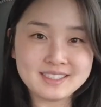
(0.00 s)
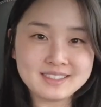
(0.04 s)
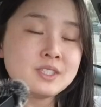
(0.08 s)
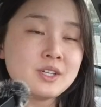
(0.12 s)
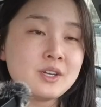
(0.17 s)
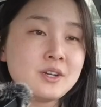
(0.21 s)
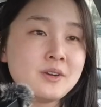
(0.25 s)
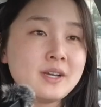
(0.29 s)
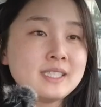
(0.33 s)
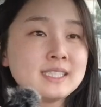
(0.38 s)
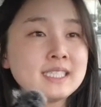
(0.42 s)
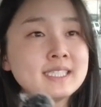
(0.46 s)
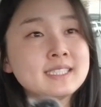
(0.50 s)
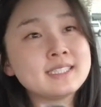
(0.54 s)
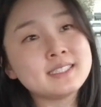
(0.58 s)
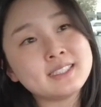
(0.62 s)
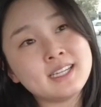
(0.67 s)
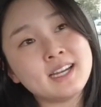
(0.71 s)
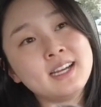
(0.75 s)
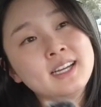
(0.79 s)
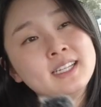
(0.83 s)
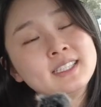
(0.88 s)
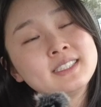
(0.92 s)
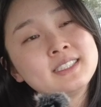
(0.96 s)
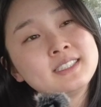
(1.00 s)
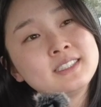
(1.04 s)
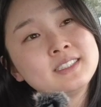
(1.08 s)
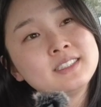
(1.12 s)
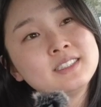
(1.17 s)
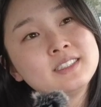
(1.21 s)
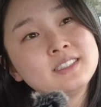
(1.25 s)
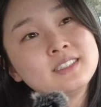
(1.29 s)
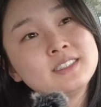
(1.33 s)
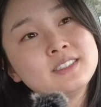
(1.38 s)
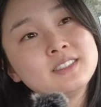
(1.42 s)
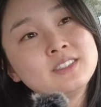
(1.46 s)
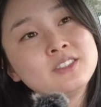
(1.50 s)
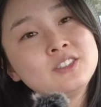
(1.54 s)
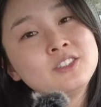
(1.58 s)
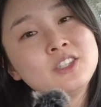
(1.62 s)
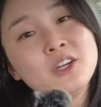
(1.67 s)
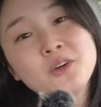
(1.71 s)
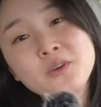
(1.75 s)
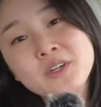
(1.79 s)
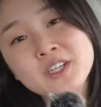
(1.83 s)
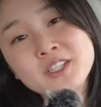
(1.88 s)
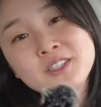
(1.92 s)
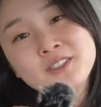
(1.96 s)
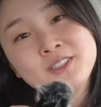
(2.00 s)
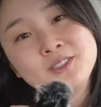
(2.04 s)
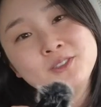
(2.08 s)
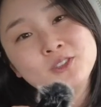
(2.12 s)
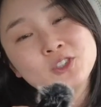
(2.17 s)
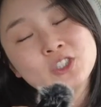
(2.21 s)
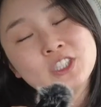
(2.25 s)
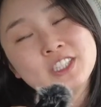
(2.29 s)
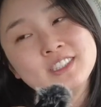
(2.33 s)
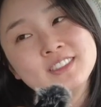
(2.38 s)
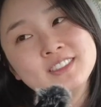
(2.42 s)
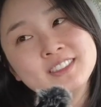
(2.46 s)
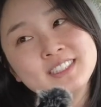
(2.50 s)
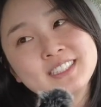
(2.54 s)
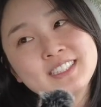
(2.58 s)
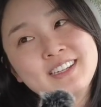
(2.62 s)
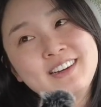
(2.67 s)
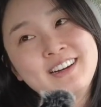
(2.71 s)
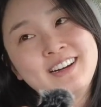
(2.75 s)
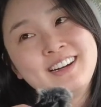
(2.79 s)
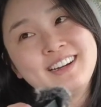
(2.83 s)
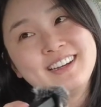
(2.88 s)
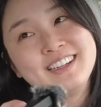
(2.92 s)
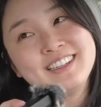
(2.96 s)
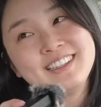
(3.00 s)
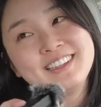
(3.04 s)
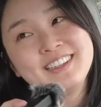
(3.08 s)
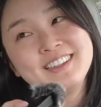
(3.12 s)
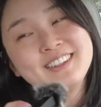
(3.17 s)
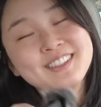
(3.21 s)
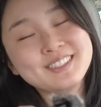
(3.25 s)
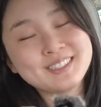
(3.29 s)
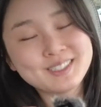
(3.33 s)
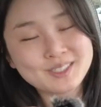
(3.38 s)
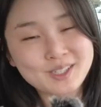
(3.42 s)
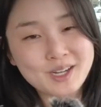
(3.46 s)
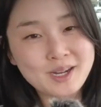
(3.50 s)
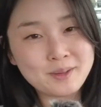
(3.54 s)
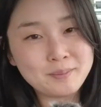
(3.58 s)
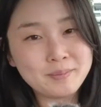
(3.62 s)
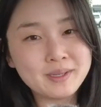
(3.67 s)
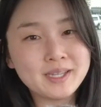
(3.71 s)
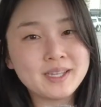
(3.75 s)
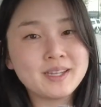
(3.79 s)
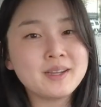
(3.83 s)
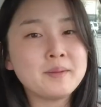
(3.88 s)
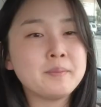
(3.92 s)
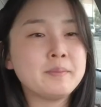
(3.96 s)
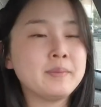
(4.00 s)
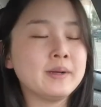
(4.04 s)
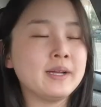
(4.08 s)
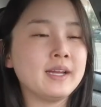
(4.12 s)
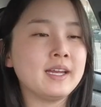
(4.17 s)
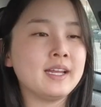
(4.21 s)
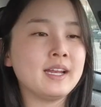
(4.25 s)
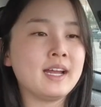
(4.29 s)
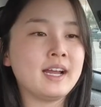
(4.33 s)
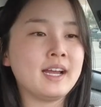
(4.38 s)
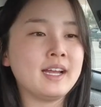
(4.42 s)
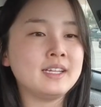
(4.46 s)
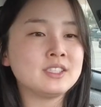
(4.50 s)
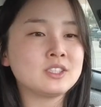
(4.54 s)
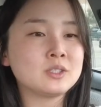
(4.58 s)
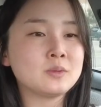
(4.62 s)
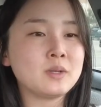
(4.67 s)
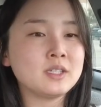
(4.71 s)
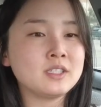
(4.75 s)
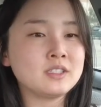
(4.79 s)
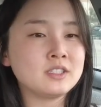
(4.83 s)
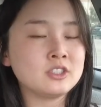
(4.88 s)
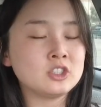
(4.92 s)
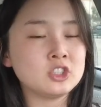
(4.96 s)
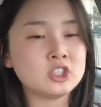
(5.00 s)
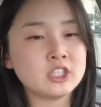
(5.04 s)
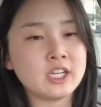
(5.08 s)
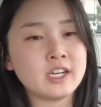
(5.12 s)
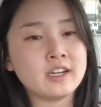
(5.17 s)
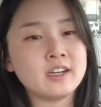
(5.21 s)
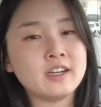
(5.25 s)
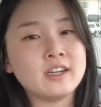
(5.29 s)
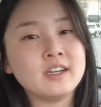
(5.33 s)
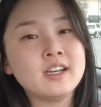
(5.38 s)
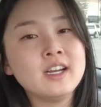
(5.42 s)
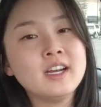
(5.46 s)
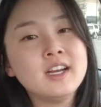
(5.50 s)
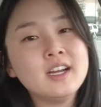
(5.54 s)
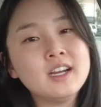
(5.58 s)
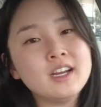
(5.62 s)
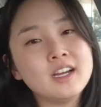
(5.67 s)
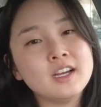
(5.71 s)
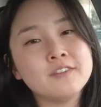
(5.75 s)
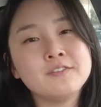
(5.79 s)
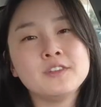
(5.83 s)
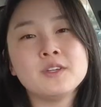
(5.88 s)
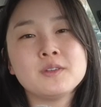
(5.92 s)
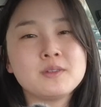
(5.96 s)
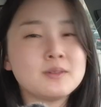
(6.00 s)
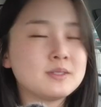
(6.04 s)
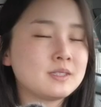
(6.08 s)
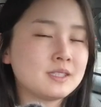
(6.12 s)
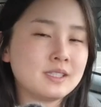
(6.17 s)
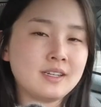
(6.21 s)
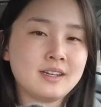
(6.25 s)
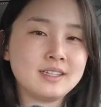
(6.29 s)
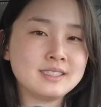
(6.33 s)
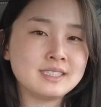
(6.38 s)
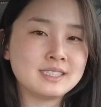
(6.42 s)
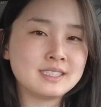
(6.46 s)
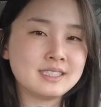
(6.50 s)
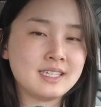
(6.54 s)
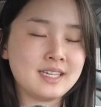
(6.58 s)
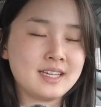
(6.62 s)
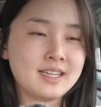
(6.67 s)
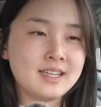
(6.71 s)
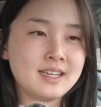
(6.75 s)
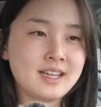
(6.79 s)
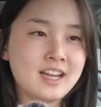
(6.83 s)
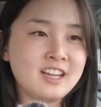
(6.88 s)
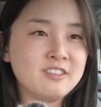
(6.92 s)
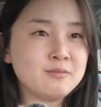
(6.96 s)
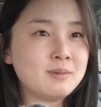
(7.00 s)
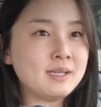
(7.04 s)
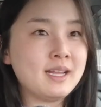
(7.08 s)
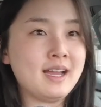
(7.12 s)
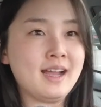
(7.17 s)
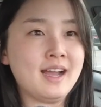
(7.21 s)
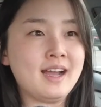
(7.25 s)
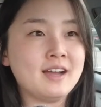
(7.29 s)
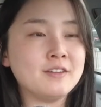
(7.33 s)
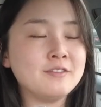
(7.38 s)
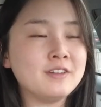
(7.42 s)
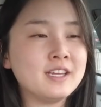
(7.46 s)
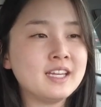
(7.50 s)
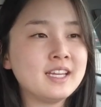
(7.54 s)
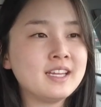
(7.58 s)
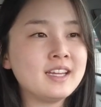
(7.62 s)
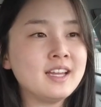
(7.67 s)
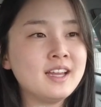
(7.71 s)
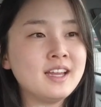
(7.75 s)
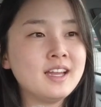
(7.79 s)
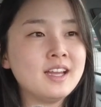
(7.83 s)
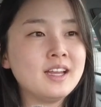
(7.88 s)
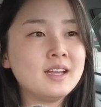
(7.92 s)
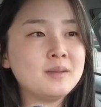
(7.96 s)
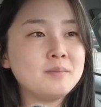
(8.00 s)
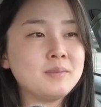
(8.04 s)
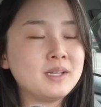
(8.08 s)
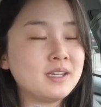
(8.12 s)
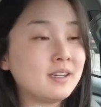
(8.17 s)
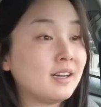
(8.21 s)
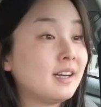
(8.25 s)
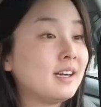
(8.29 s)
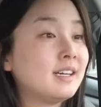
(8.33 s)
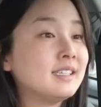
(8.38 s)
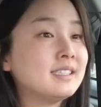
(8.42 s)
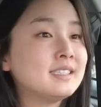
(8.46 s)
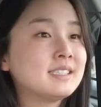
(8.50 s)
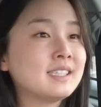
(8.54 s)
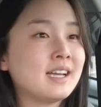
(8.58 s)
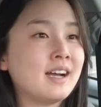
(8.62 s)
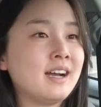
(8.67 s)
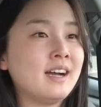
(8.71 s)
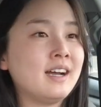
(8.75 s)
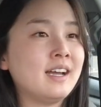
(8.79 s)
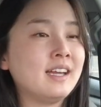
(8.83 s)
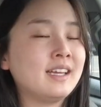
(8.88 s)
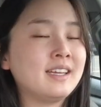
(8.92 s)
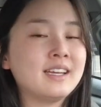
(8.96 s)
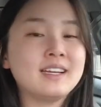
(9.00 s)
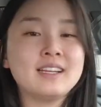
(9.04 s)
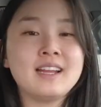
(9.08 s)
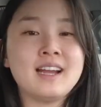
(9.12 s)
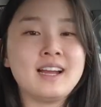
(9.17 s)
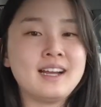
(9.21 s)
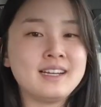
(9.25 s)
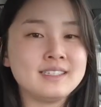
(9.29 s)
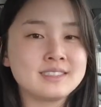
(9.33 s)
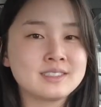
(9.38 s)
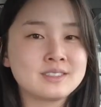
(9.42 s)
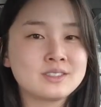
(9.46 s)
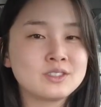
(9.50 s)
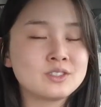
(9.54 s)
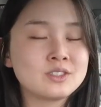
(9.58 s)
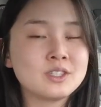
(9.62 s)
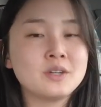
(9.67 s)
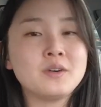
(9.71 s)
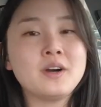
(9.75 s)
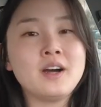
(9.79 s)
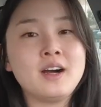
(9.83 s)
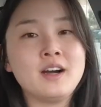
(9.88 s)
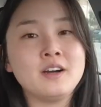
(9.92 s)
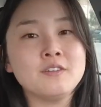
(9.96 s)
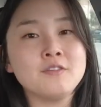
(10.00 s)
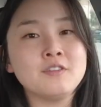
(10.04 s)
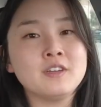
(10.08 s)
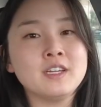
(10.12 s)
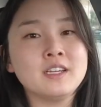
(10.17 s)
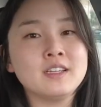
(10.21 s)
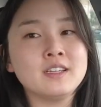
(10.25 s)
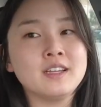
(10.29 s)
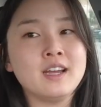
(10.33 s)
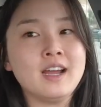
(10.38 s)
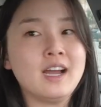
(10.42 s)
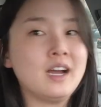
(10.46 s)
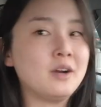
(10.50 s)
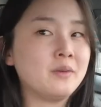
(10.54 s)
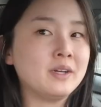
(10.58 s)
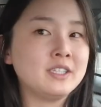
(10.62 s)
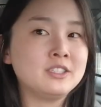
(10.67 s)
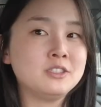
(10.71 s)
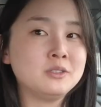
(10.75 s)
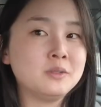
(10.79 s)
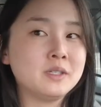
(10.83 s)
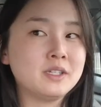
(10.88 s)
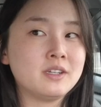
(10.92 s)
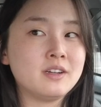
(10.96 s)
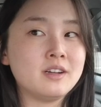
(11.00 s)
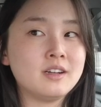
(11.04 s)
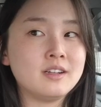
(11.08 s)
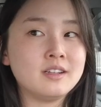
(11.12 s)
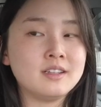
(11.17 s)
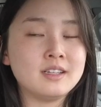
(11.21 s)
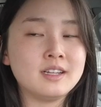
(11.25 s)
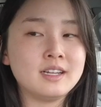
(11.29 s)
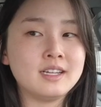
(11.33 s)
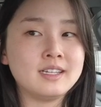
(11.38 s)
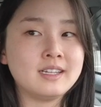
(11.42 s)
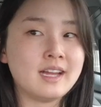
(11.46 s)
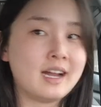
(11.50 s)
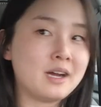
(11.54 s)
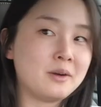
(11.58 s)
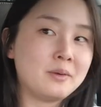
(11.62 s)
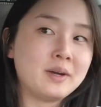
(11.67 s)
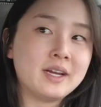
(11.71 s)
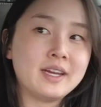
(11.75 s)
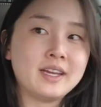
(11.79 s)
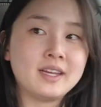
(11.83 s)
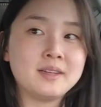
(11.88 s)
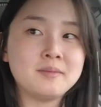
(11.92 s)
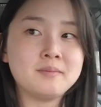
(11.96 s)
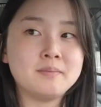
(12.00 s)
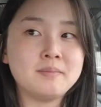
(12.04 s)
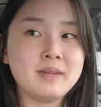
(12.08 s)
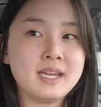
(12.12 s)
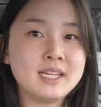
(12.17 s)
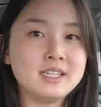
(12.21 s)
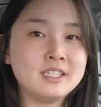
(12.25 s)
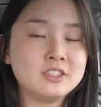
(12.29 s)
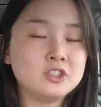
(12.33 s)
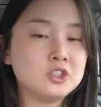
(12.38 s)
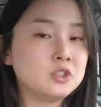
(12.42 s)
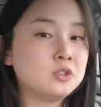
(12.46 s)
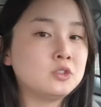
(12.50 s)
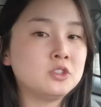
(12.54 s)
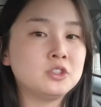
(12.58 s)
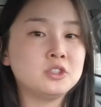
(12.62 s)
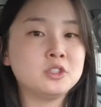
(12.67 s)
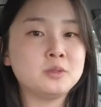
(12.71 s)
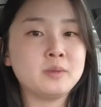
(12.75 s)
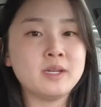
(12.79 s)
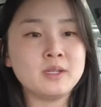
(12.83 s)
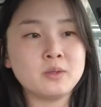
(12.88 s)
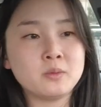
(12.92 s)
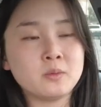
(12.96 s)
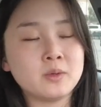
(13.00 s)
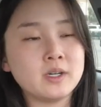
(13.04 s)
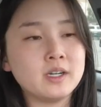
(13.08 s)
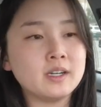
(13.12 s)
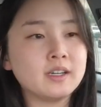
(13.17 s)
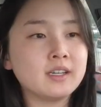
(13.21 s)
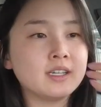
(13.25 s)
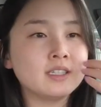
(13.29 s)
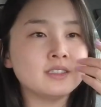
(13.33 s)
So, as I said, no conclusions on this topic, but I just wanted to share a few of those thoughts that I've been having because I get asked so often how I do it all and how I manage YouTube and work.